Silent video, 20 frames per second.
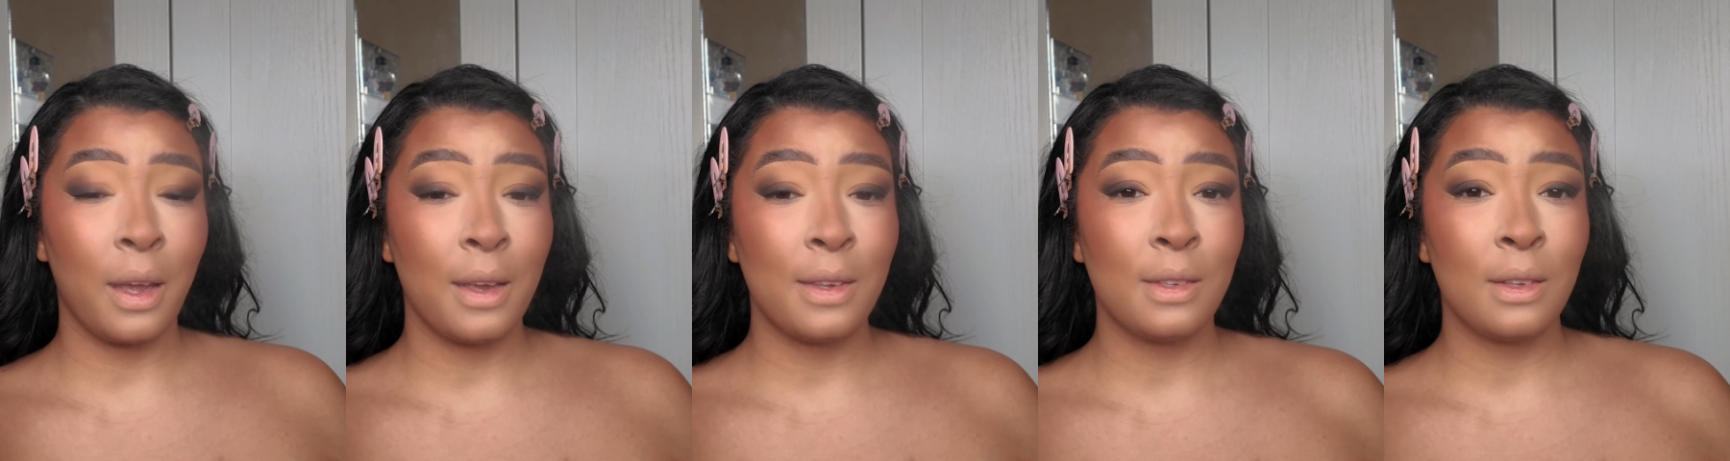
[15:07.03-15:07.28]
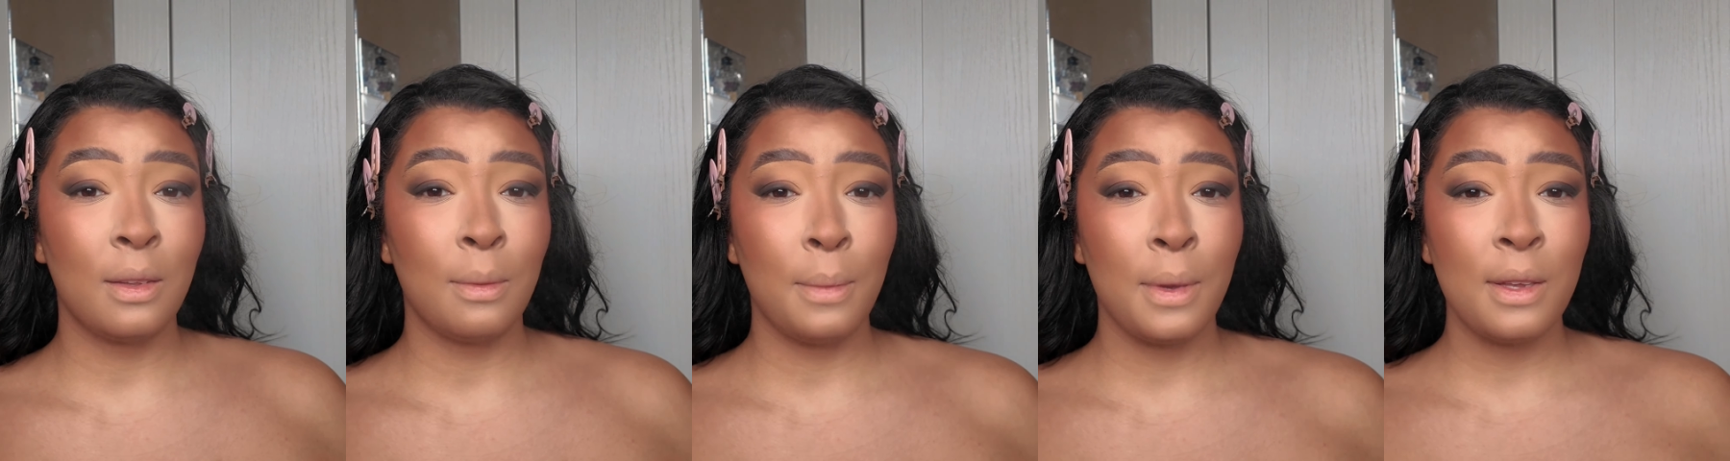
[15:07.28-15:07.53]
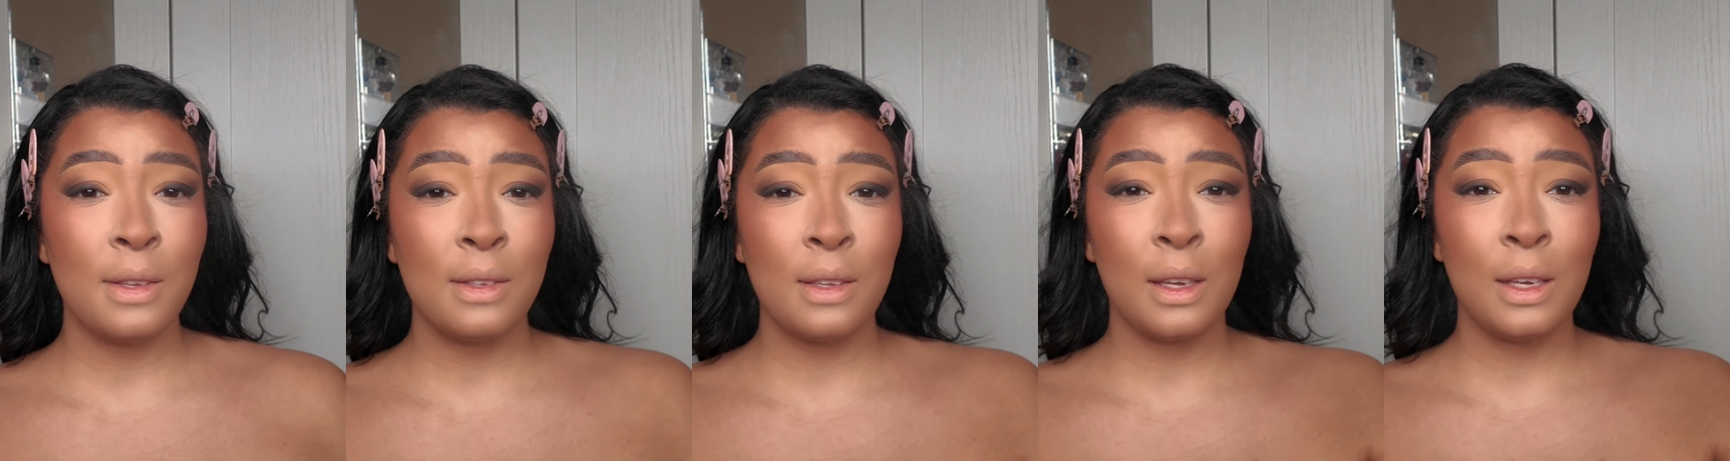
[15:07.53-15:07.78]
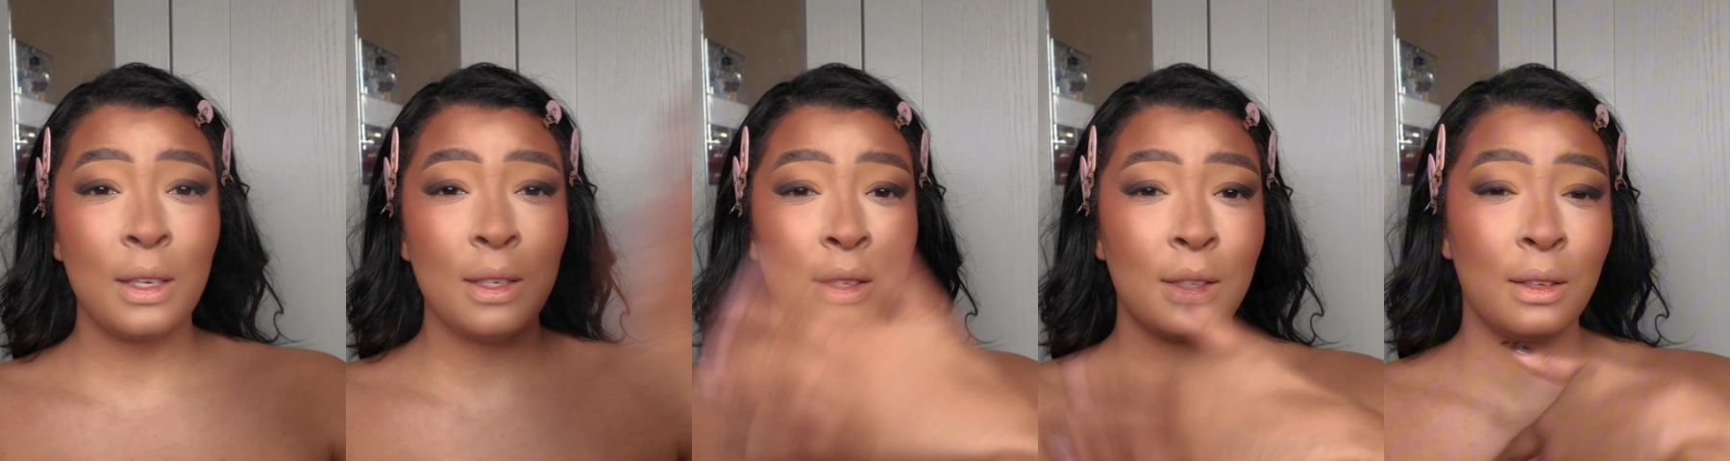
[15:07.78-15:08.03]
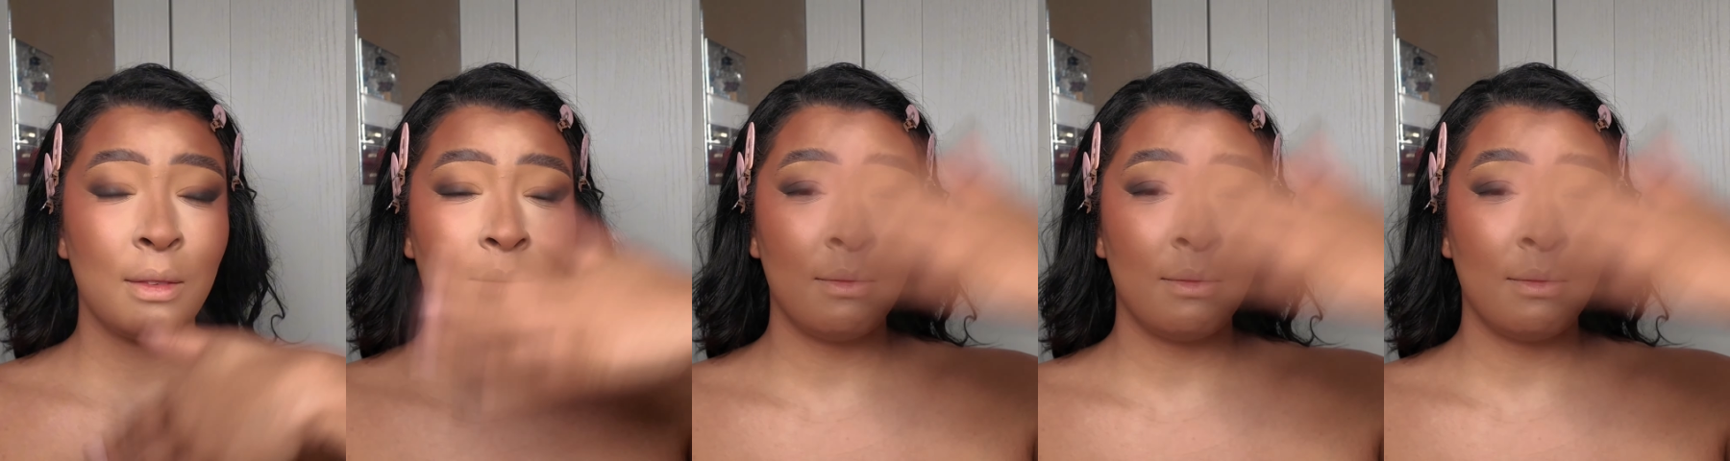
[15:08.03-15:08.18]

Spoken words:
so the mist is...